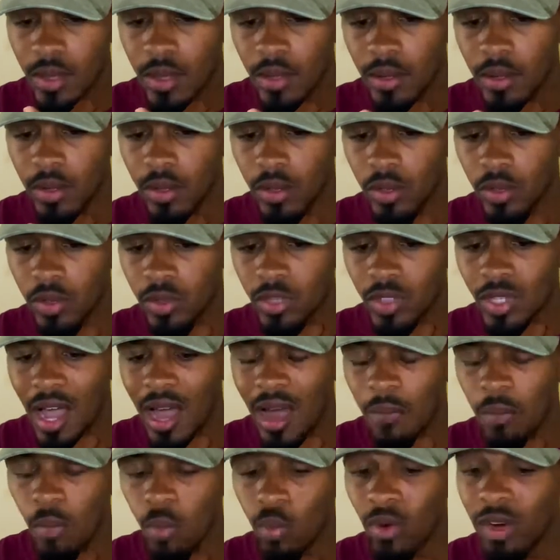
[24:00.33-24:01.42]

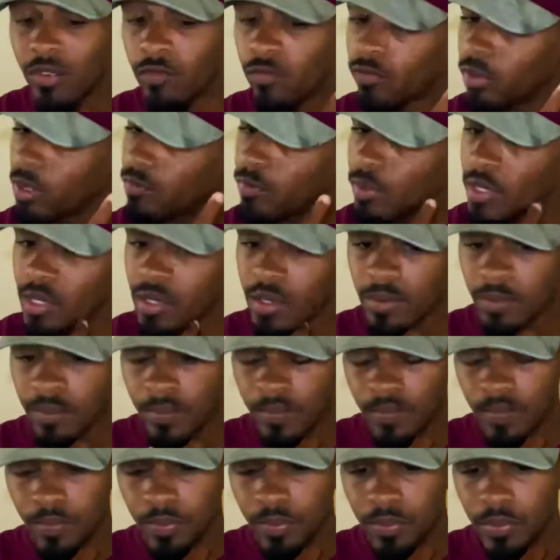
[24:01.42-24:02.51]
top 150.
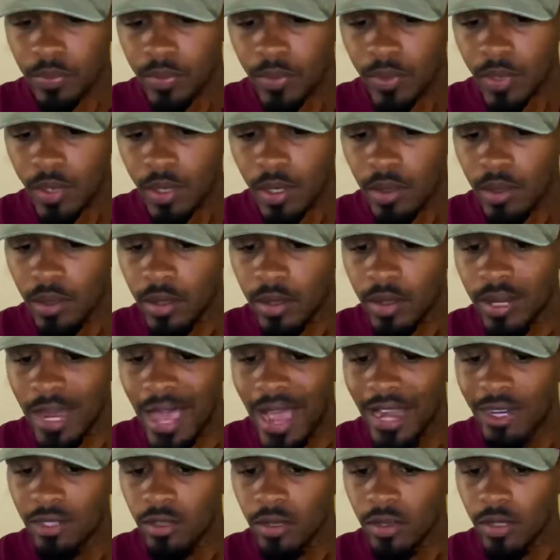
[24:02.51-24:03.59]

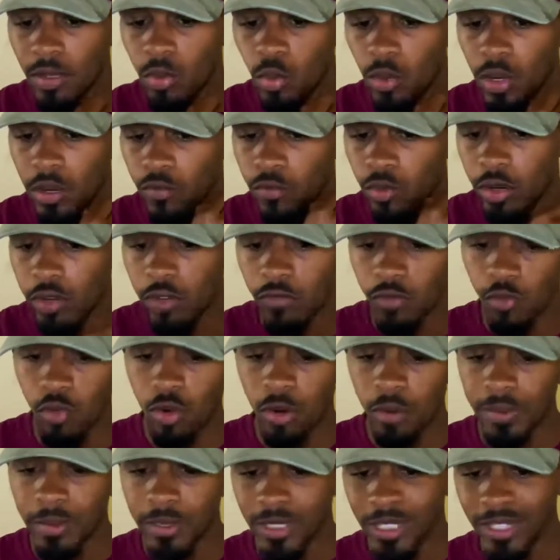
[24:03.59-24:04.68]
Nationally, 144,
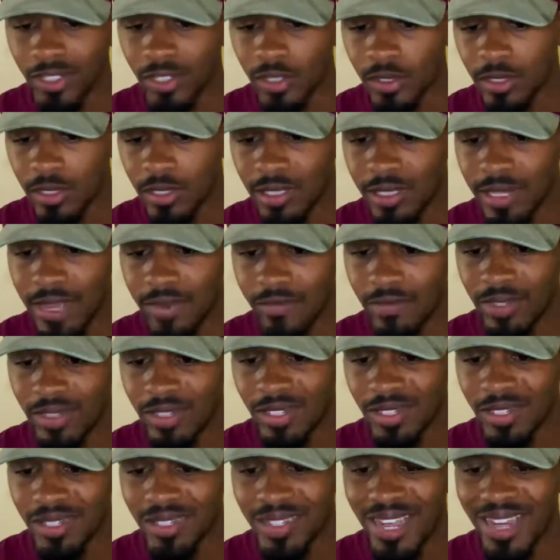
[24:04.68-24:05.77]
position 7,
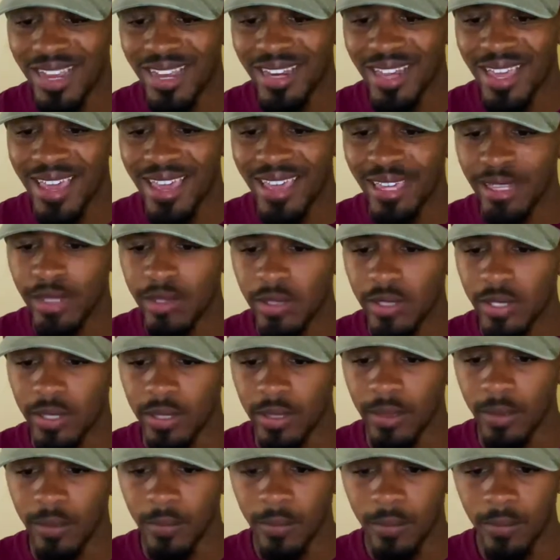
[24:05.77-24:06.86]
state 18.